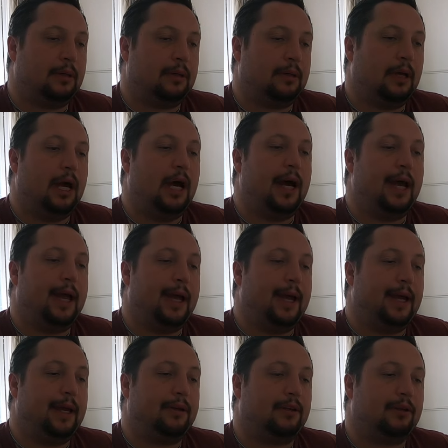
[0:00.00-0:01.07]

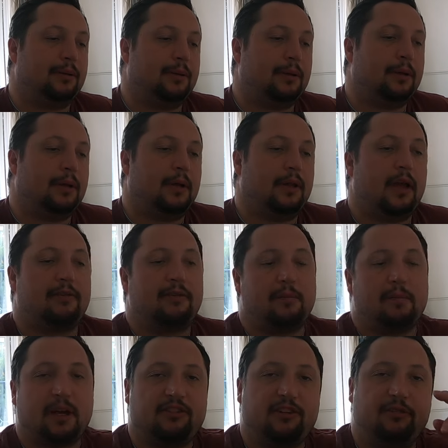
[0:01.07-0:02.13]
Ah, they're having a
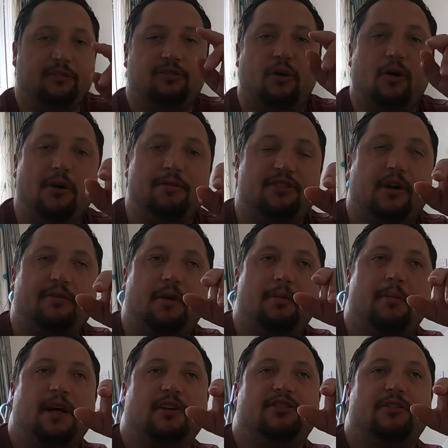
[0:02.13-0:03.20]
massive drivers having a
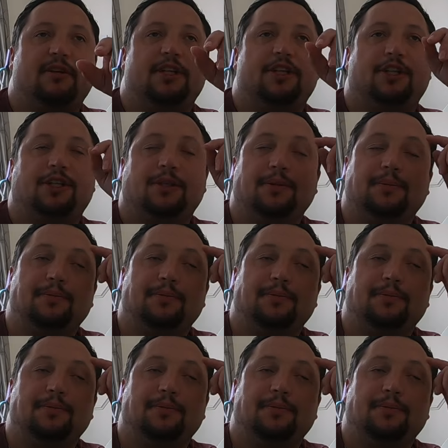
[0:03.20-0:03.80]
massive issue